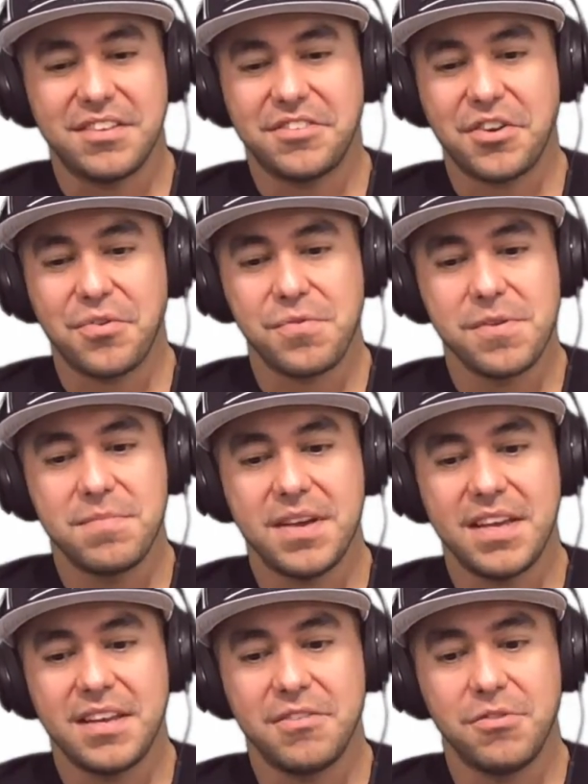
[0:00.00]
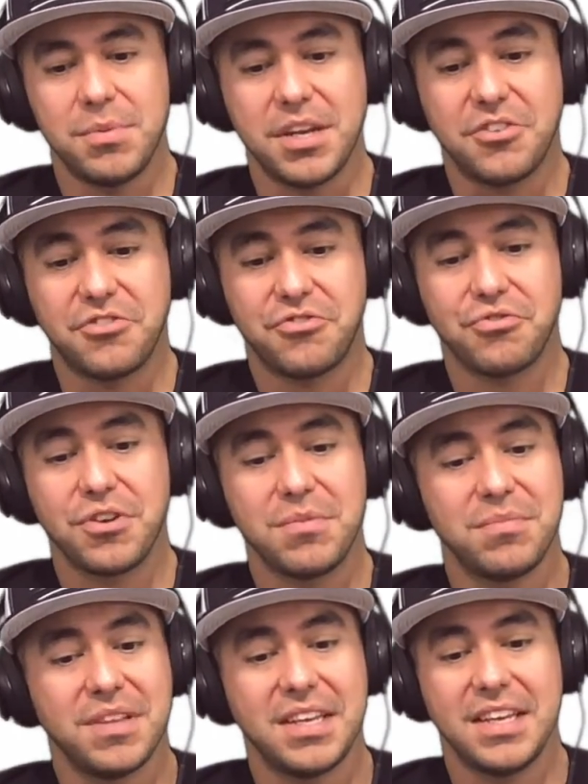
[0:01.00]
So we've been
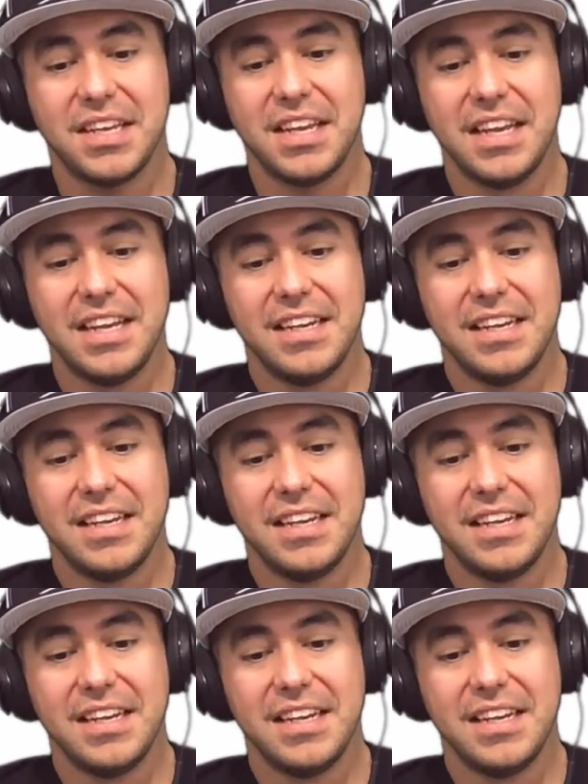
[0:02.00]
extremely